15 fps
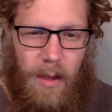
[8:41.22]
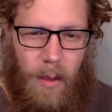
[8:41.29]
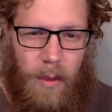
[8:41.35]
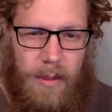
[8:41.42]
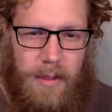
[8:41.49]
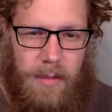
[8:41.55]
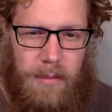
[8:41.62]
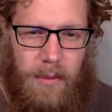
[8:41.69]

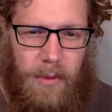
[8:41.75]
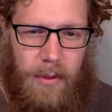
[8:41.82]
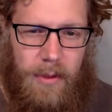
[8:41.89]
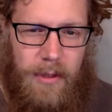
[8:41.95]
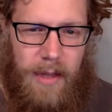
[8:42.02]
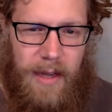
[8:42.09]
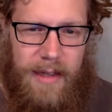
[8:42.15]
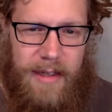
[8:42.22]
once a
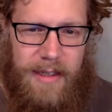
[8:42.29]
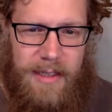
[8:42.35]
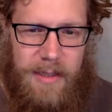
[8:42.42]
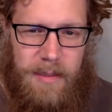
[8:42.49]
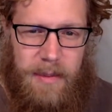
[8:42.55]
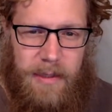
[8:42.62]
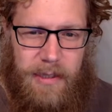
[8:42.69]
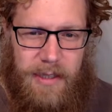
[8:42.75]
borderline
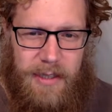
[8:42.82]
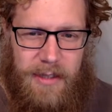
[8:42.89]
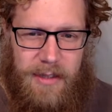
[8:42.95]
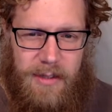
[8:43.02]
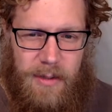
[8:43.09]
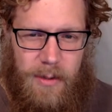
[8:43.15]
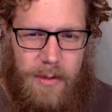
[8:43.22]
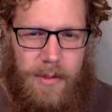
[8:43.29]

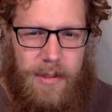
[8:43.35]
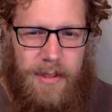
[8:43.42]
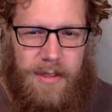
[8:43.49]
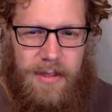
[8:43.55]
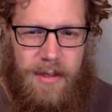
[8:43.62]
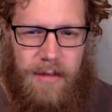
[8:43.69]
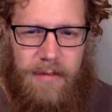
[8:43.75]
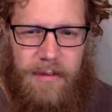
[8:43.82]
experience, usually
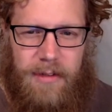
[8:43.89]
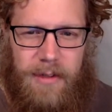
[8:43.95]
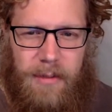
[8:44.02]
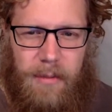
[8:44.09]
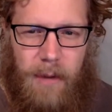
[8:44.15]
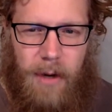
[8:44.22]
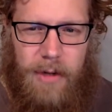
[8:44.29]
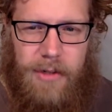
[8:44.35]
suffered
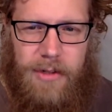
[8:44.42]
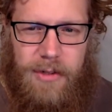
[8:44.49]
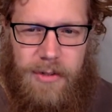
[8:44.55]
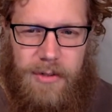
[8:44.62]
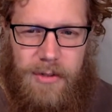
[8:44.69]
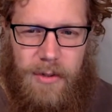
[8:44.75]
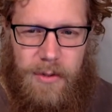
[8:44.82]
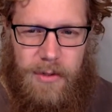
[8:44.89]
in
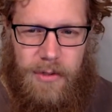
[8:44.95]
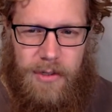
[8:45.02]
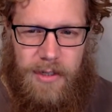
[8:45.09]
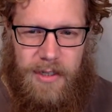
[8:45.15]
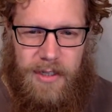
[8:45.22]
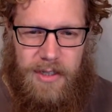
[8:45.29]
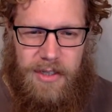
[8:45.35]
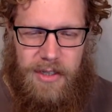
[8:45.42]
marginal social
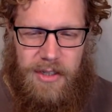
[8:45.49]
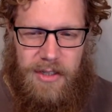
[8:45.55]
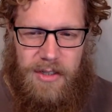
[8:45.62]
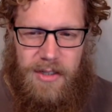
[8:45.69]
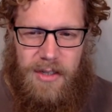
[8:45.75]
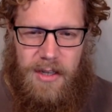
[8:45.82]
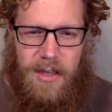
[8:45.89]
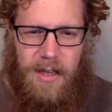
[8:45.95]

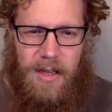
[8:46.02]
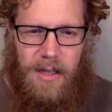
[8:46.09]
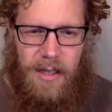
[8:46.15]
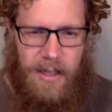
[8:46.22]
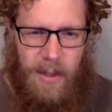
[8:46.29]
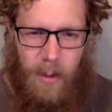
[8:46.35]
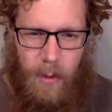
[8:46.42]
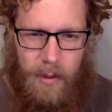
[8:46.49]
conditions,
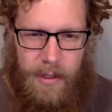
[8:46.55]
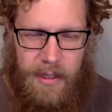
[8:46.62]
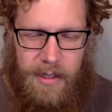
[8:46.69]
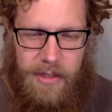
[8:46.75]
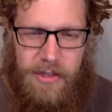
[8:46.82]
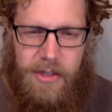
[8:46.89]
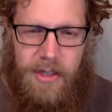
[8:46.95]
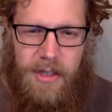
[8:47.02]
like old
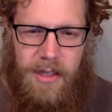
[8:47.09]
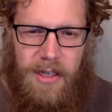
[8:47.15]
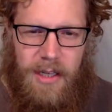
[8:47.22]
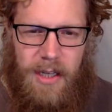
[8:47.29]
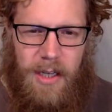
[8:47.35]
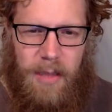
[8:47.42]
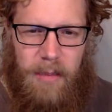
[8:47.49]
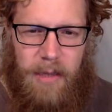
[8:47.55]
age,
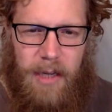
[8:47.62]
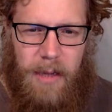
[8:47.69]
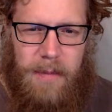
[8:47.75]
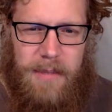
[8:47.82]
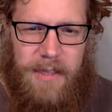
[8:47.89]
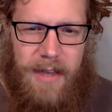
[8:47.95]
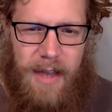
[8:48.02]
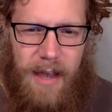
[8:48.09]

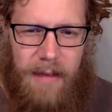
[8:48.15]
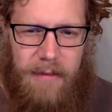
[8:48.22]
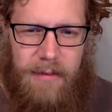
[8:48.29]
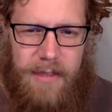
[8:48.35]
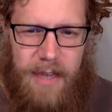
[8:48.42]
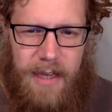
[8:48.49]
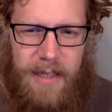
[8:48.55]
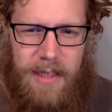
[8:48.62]
becomes an
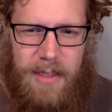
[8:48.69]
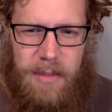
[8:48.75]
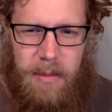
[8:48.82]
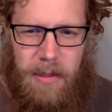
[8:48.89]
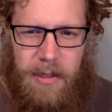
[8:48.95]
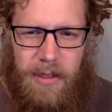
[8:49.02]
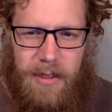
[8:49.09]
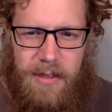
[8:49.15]
everyday
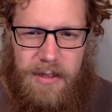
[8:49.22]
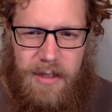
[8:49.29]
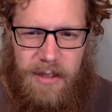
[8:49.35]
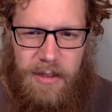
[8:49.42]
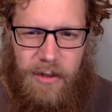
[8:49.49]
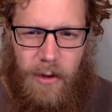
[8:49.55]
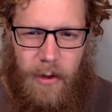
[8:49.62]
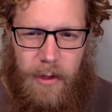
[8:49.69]
experience in
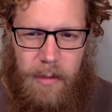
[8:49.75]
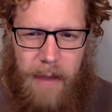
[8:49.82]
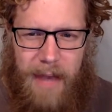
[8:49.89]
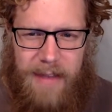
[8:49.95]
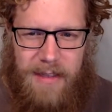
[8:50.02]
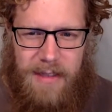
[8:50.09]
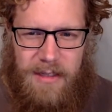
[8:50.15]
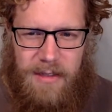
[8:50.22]
the growing
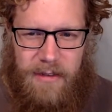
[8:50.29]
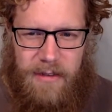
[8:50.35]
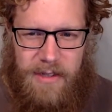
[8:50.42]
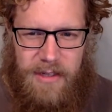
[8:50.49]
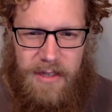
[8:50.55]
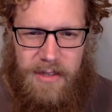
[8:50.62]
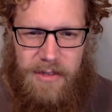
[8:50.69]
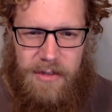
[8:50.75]
masses of our
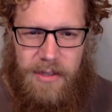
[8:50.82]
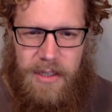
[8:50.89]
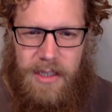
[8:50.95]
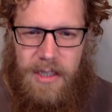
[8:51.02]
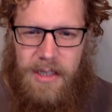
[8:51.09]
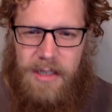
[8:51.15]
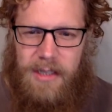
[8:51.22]
century.